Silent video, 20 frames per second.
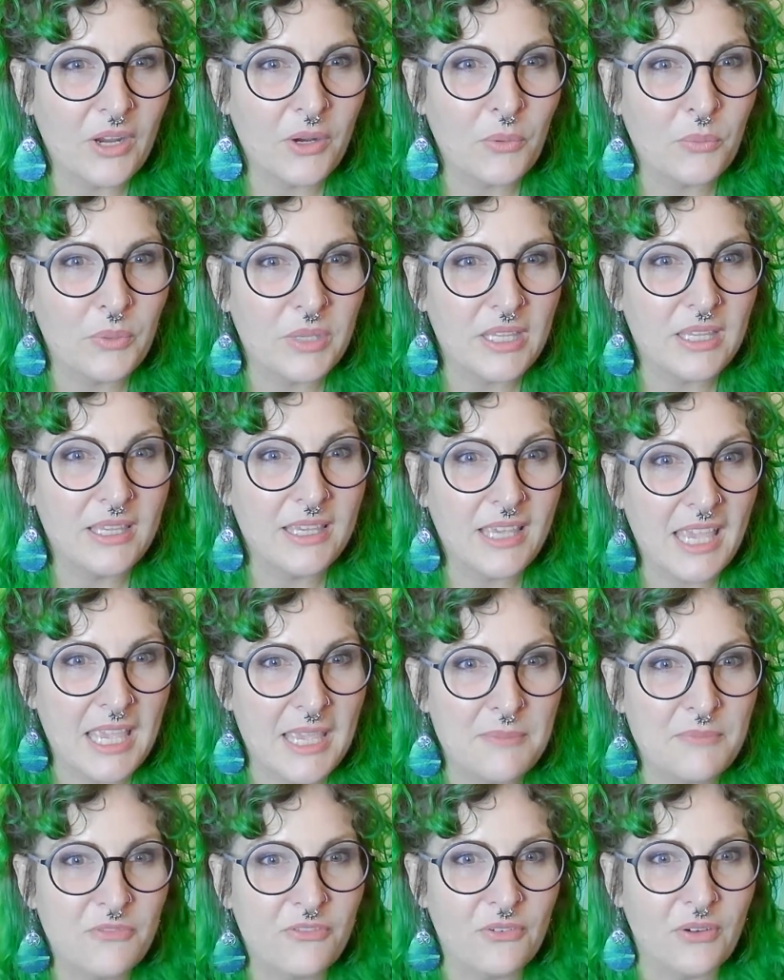we
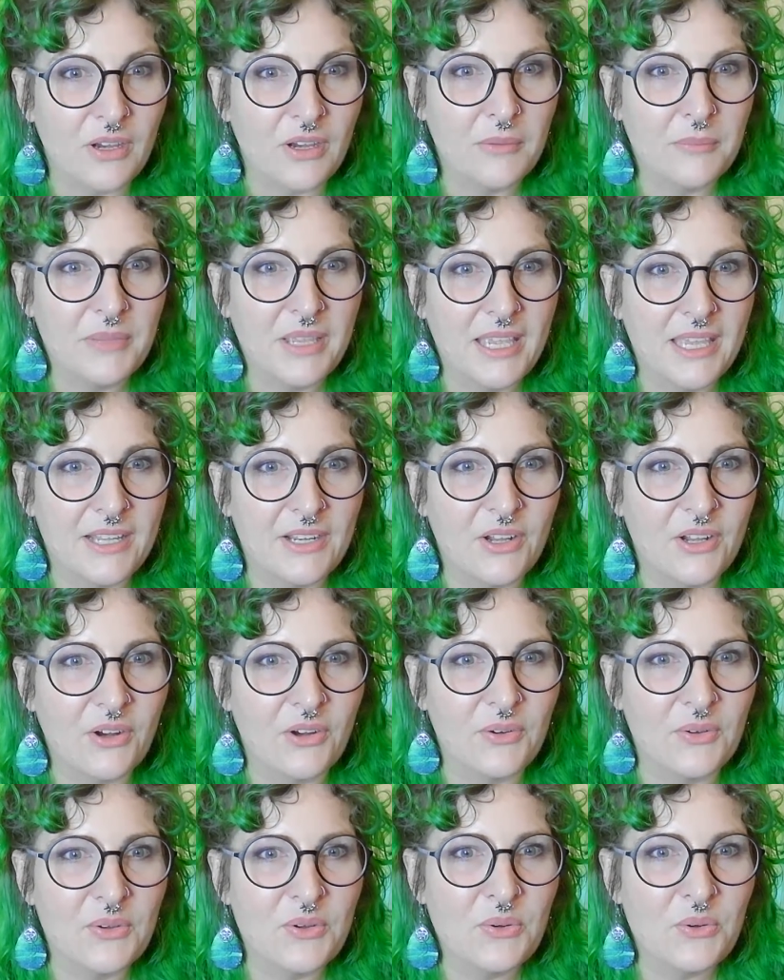came from, and
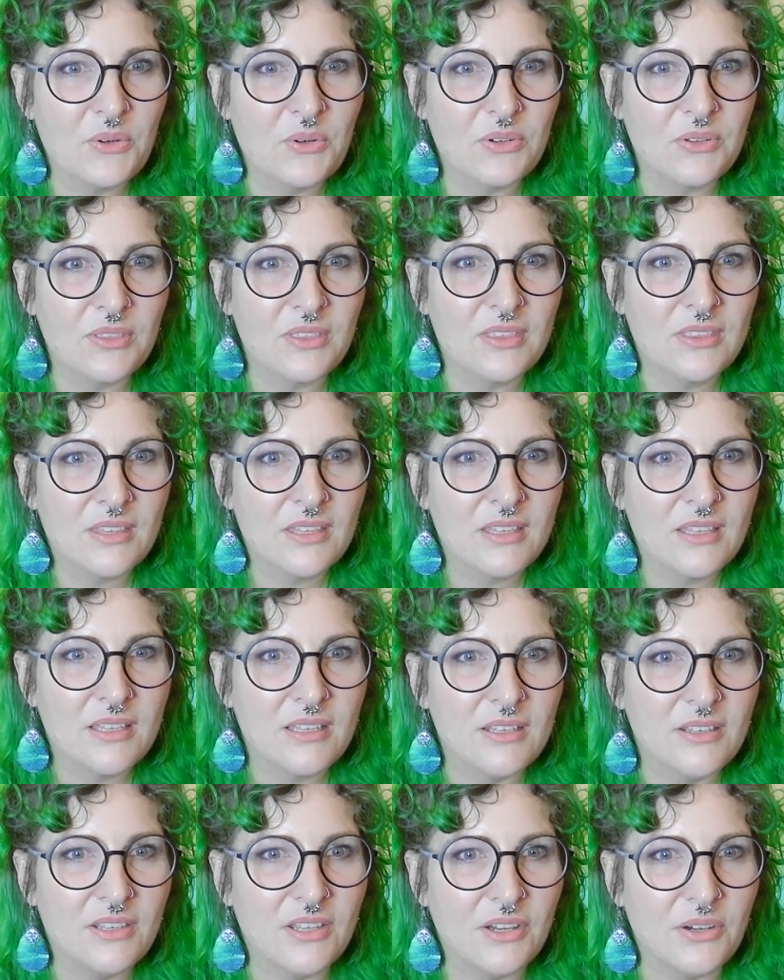our north
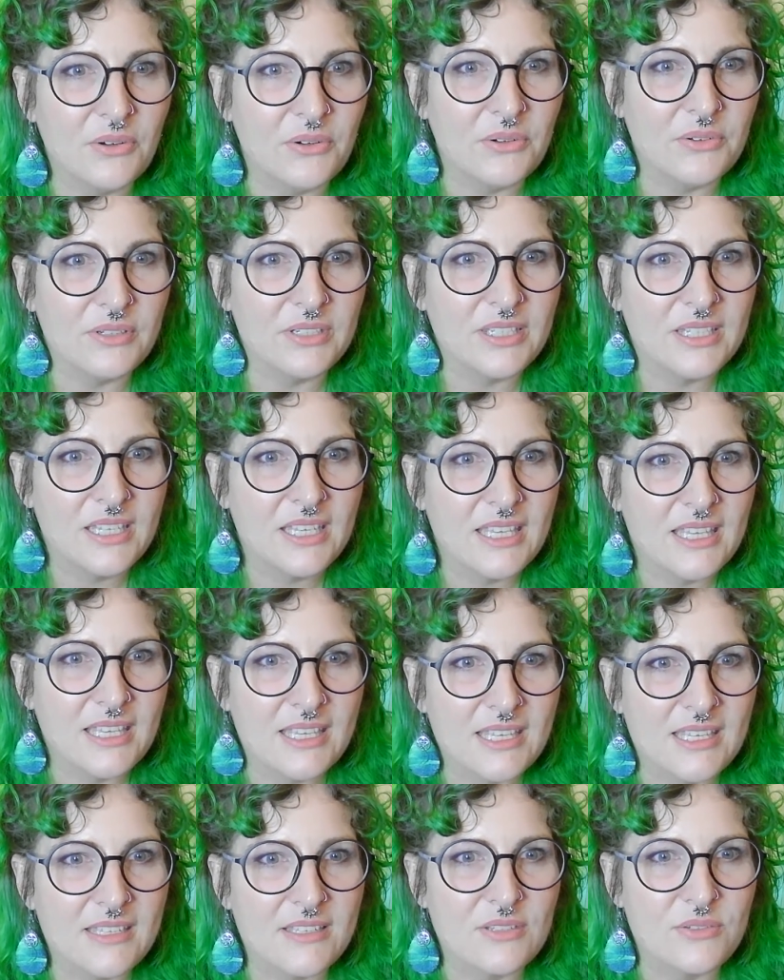node
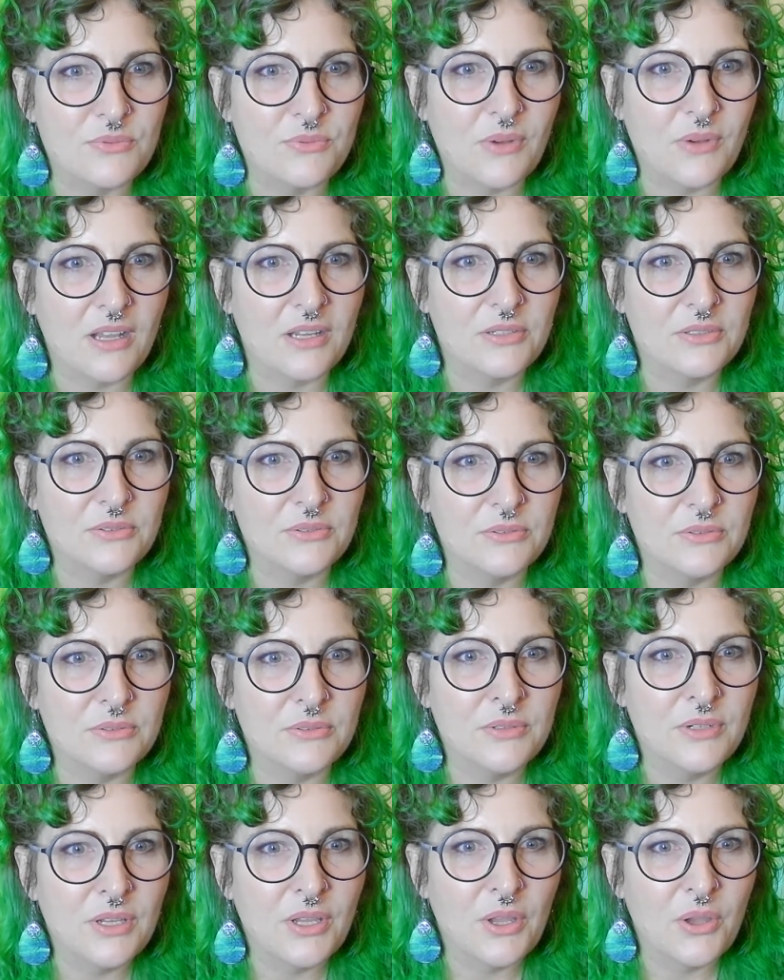is
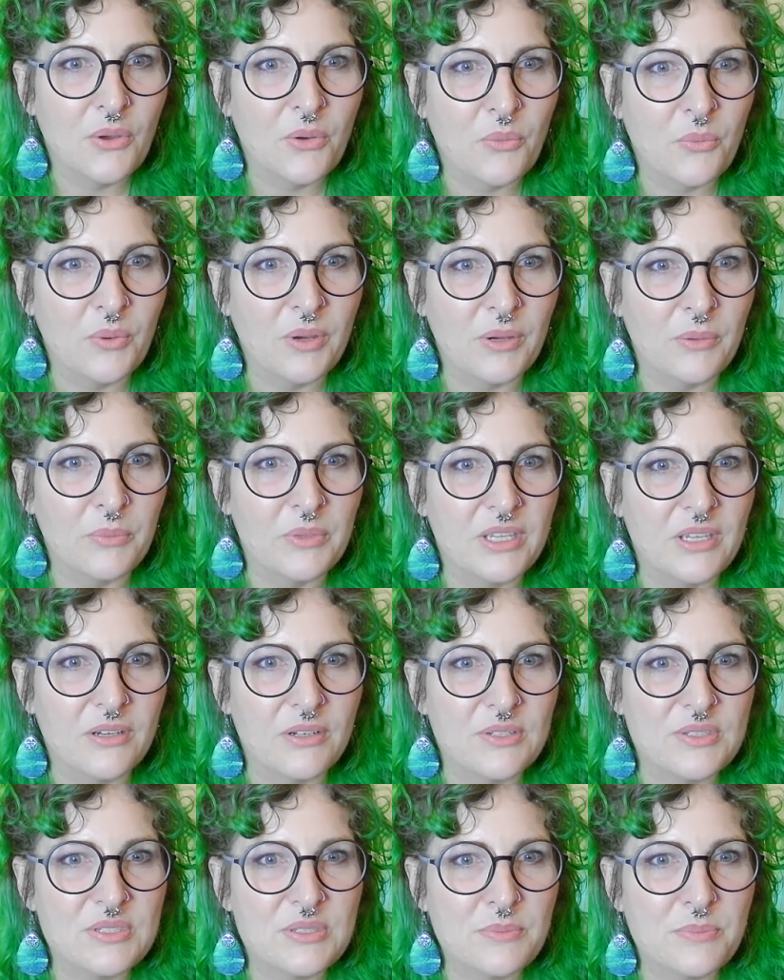Rahu, where we
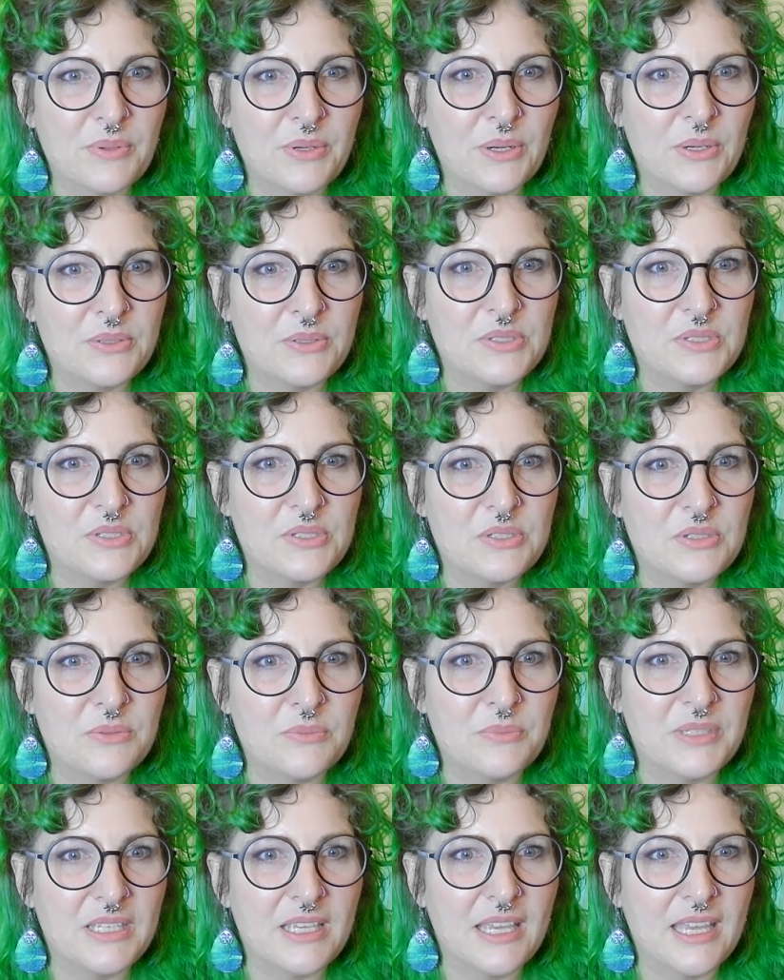are supposed to
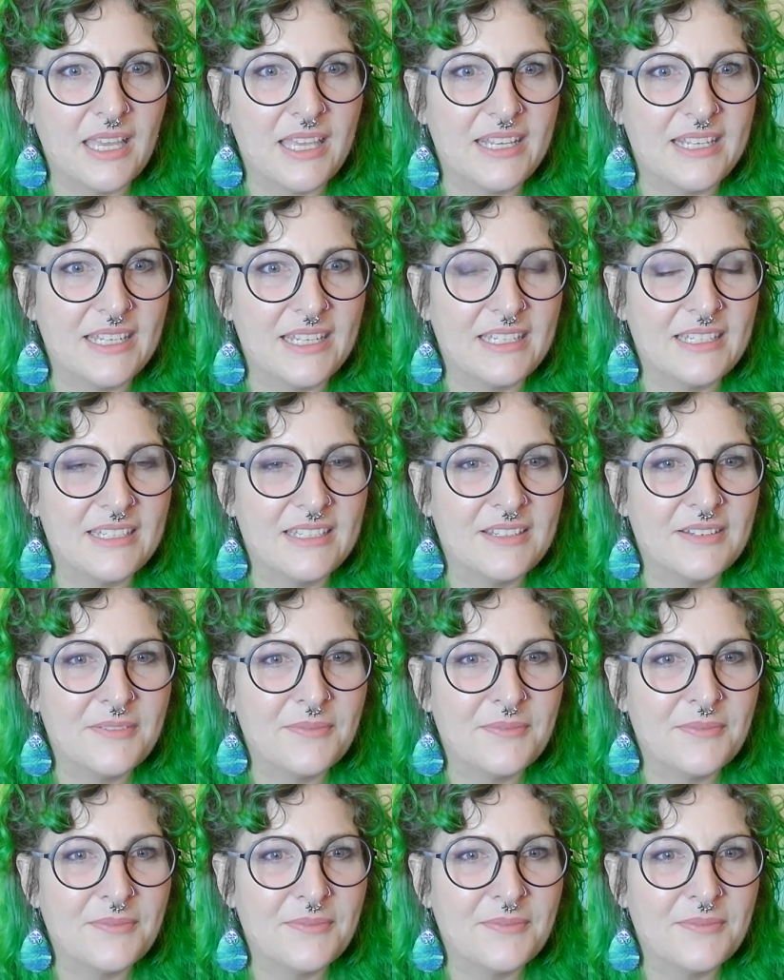be heading.